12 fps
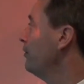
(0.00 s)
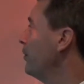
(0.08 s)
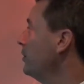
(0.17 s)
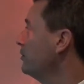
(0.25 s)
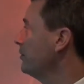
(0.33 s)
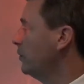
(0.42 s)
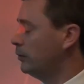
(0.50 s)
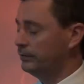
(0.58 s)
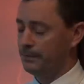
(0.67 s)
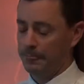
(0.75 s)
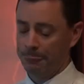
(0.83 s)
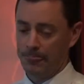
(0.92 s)
First of
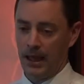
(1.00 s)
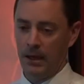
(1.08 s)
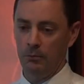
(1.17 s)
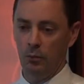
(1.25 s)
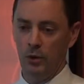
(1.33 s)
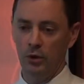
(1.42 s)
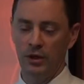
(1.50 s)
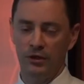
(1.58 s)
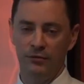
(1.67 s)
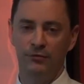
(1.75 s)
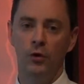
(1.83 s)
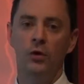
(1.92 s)
all, we'll look
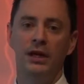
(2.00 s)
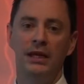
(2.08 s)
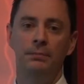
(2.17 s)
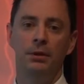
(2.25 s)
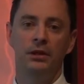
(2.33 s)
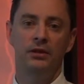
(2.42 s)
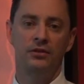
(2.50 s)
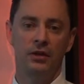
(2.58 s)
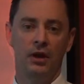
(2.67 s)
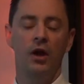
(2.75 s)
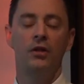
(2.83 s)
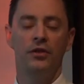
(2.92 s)
at the 4 key pillars
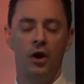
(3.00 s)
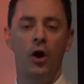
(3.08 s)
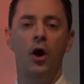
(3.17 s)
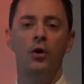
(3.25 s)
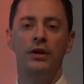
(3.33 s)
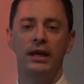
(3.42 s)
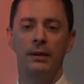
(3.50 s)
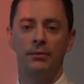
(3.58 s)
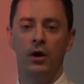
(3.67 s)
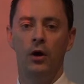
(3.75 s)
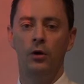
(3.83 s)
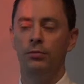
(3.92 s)
that are holding
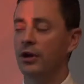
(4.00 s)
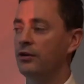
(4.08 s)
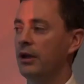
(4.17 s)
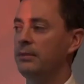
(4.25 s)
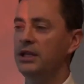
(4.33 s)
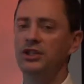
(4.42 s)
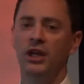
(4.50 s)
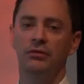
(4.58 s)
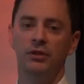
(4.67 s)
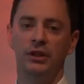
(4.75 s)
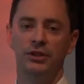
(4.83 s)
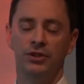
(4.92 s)
up the whole program. Your
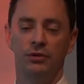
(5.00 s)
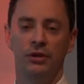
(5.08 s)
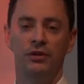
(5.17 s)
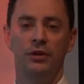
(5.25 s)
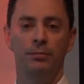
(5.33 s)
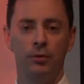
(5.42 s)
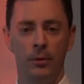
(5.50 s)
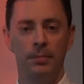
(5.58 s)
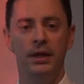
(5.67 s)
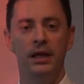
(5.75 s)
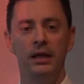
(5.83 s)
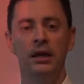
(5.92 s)
general insurance, your
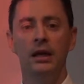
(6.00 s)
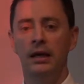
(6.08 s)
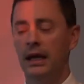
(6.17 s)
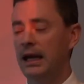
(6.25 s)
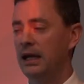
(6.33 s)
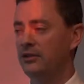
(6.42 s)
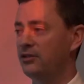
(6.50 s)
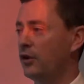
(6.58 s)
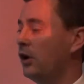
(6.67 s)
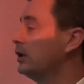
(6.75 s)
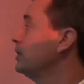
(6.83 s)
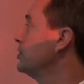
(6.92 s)
property
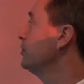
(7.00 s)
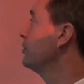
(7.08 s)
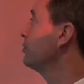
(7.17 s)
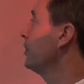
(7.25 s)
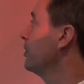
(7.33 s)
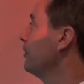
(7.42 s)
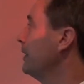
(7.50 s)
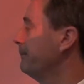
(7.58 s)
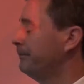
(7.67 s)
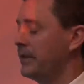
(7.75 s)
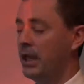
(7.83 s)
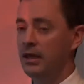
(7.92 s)
style insurance program.
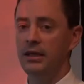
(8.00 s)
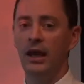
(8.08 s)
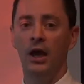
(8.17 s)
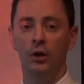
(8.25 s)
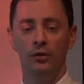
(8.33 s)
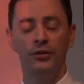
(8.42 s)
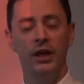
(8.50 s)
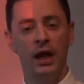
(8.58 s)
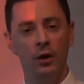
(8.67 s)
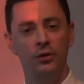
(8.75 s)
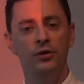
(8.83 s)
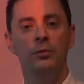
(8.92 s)
Your health
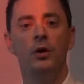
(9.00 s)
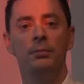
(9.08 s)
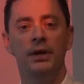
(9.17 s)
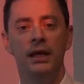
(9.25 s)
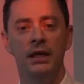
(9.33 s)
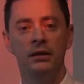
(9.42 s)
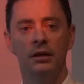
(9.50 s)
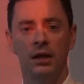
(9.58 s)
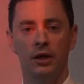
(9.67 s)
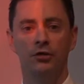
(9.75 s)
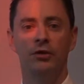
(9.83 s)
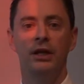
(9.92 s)
and
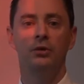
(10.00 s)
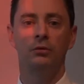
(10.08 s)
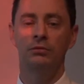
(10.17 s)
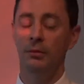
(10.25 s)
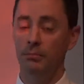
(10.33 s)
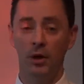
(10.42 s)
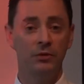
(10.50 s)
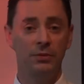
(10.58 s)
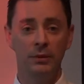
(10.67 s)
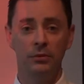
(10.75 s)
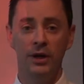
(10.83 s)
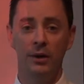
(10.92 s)
well-being are critical. Most
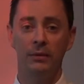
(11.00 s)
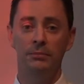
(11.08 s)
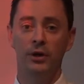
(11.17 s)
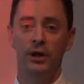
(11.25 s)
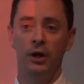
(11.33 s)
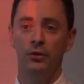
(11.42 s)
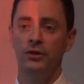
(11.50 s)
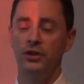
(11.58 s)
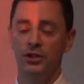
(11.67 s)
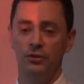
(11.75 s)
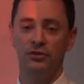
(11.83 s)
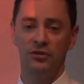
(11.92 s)
people go out and buy health
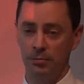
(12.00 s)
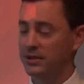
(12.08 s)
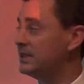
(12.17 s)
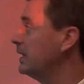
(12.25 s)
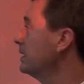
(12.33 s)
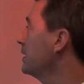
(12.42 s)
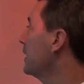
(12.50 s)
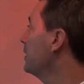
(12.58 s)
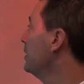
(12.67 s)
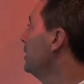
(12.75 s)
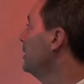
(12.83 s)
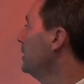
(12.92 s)
insurance to protect
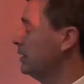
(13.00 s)
that.